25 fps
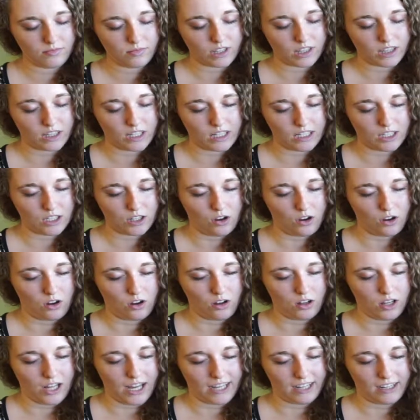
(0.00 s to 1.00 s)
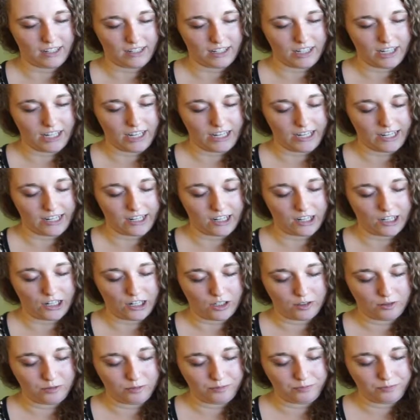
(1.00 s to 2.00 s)
That's all I could
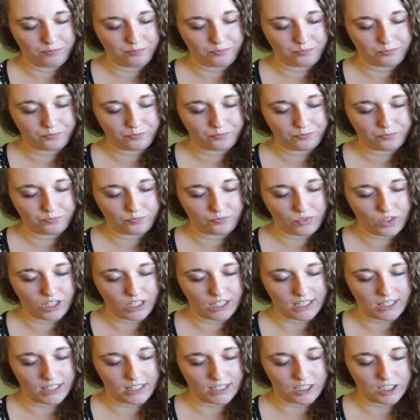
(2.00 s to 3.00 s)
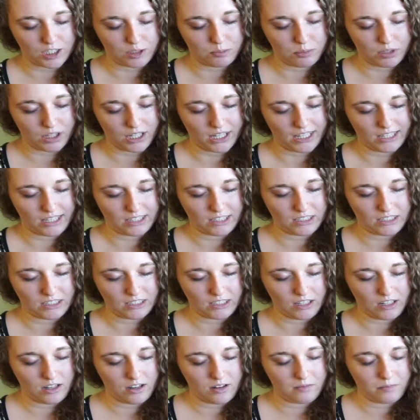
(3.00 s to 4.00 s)
hear in this place.
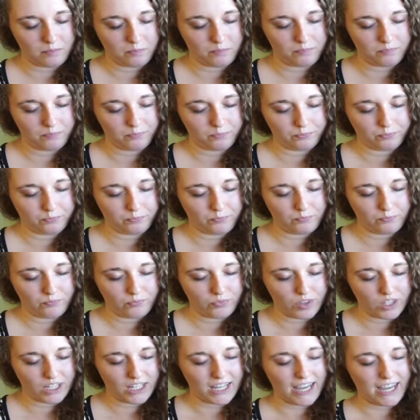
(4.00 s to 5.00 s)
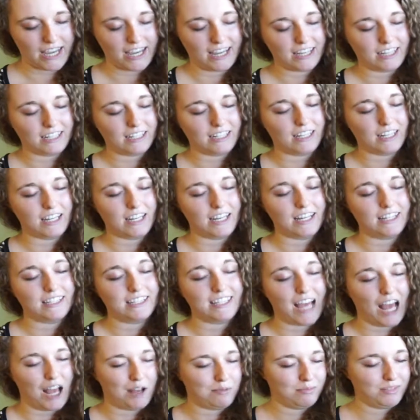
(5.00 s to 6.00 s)
And it's
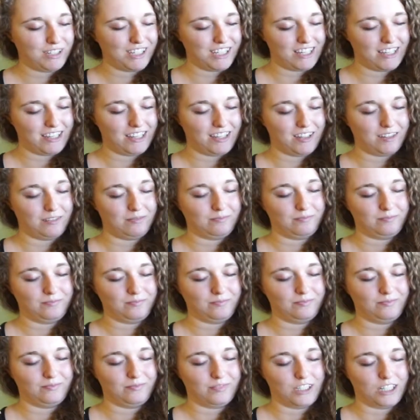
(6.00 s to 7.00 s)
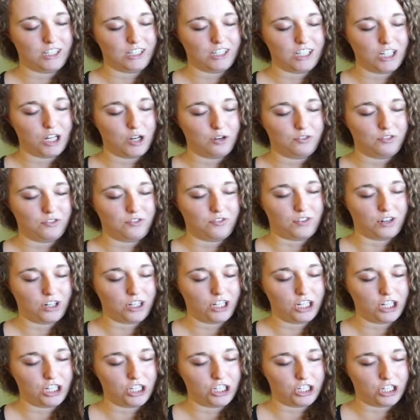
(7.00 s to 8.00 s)
empty. There's no
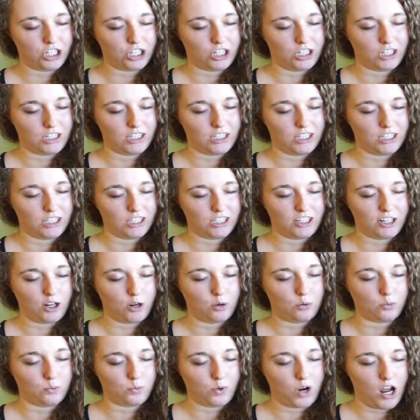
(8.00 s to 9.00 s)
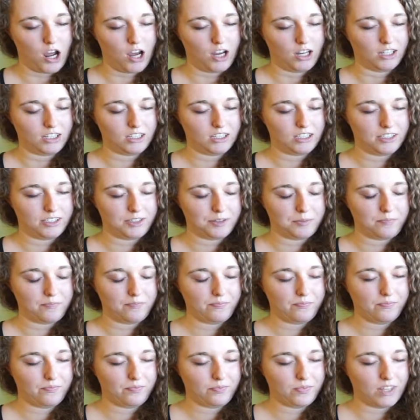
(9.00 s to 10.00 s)
furniture, there's no rugs.
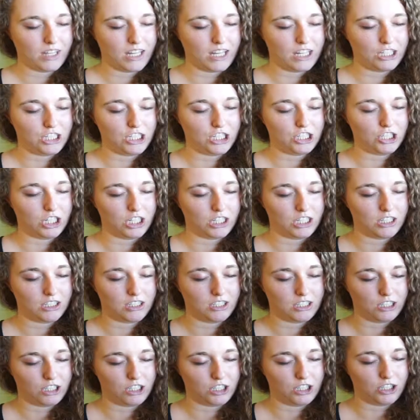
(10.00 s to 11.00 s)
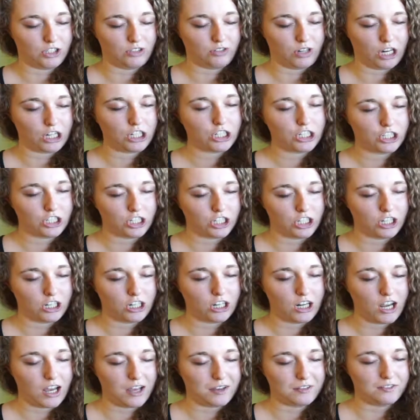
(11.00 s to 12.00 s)
It's just the structure
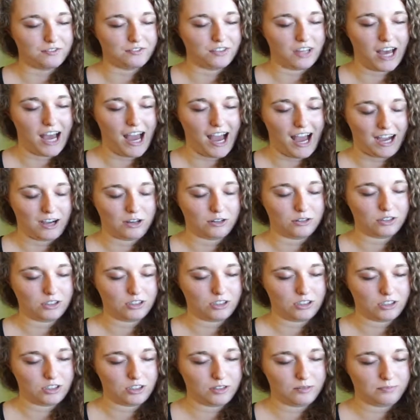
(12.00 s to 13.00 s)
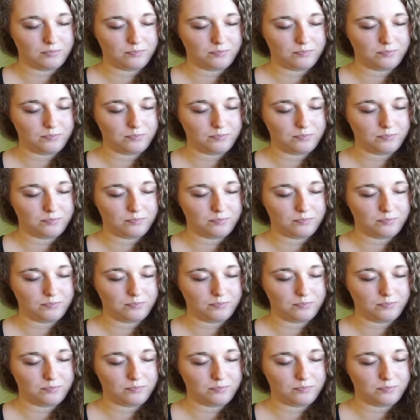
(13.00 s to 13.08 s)
of the house.